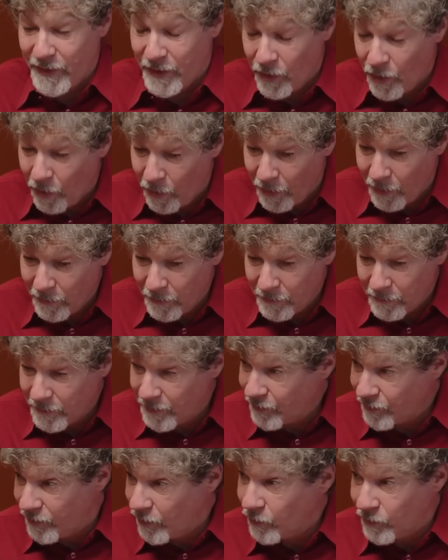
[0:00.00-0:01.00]
if at all.
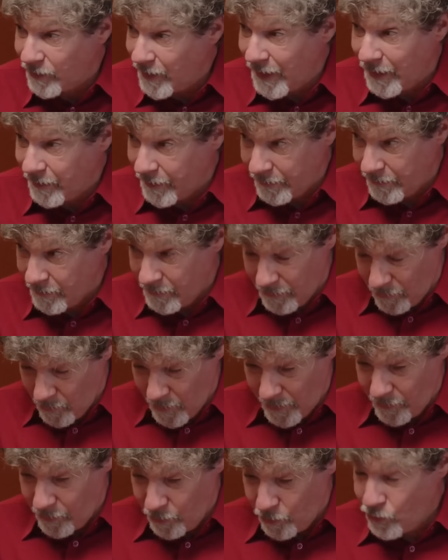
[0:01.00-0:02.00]
There's no telling
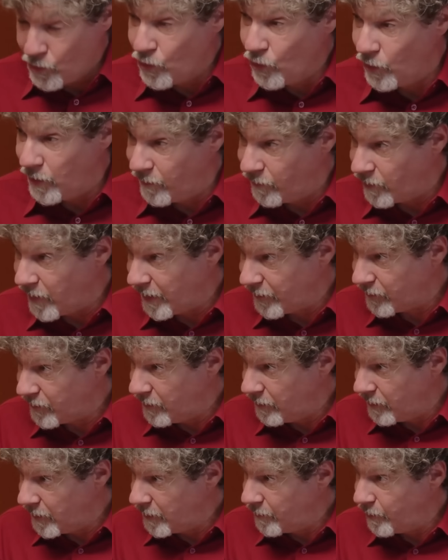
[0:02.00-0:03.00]
whether you could have
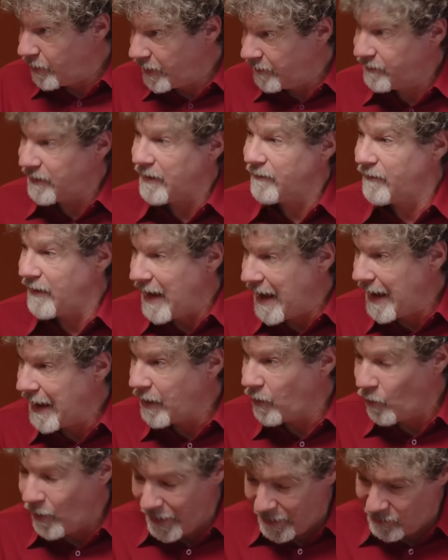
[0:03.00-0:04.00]
rescued it, but if they
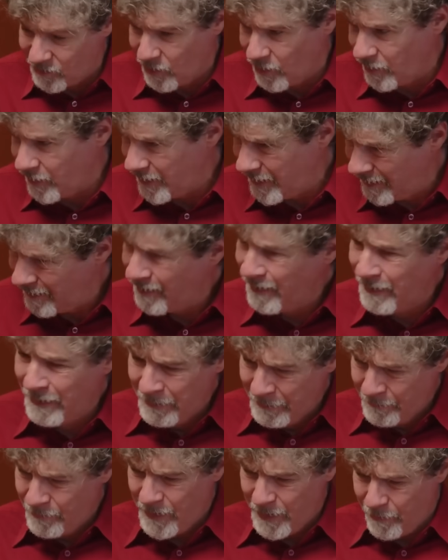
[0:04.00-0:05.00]
had a way to target it,
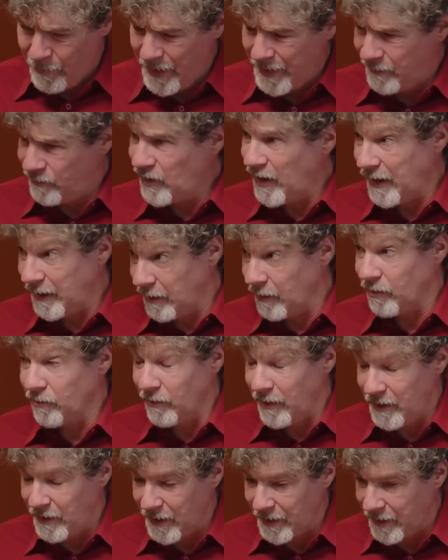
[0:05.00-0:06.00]
it might have taken
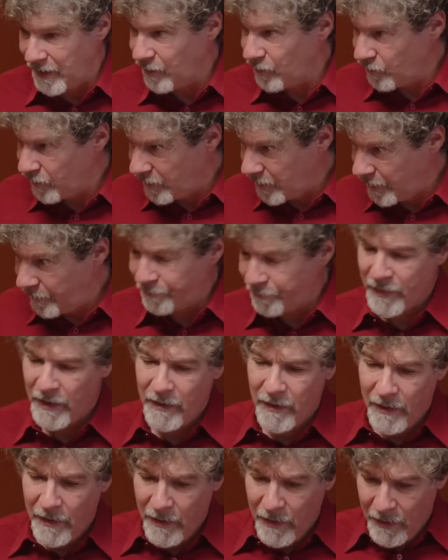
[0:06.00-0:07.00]
three decades for them
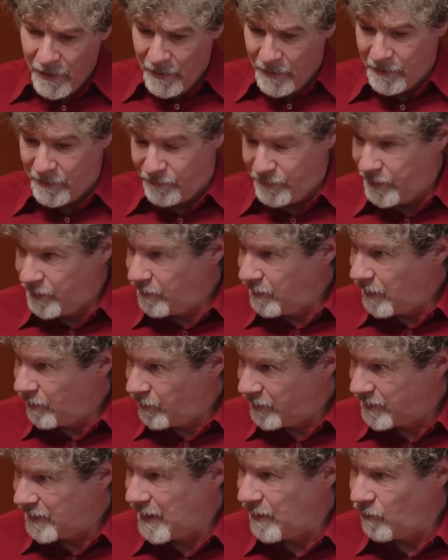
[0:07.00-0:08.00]
to figure
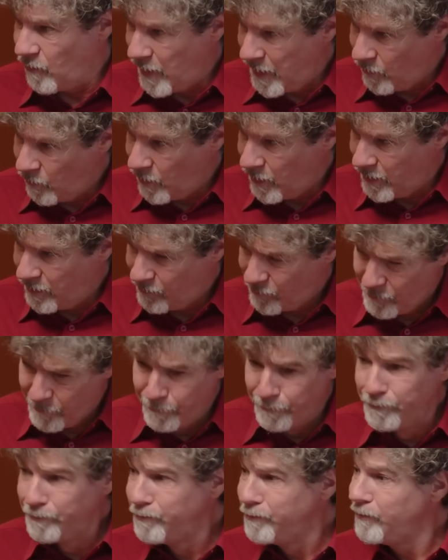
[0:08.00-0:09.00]
out what that way was,
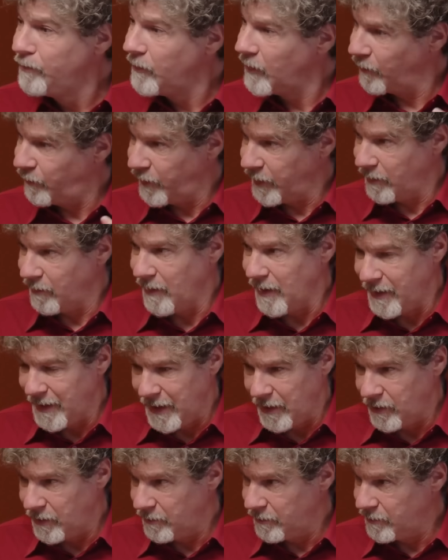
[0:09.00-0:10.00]
to figure out
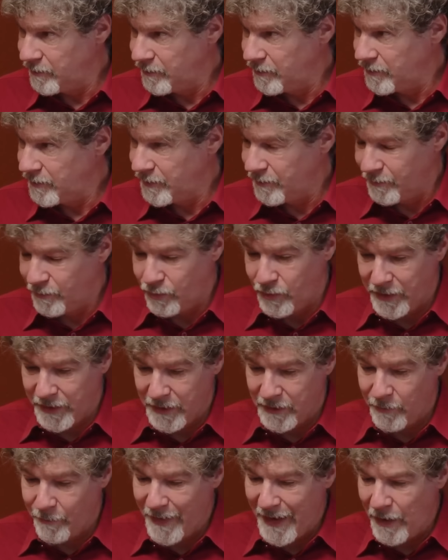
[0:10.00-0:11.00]
how to
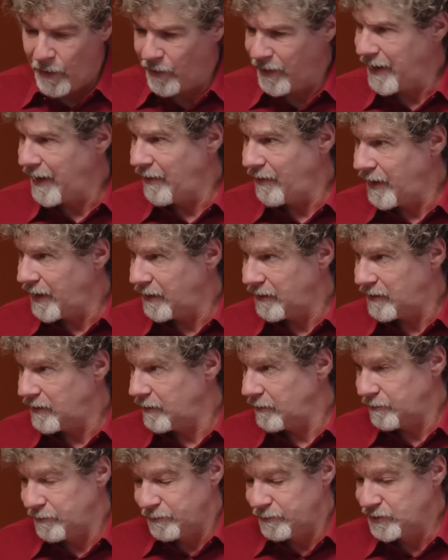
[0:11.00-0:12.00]
bring it about, and then
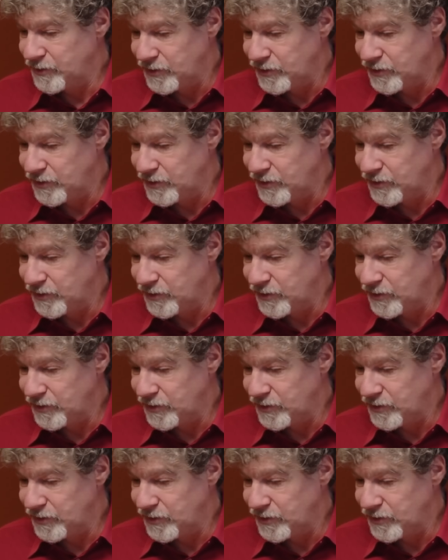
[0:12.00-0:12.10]
to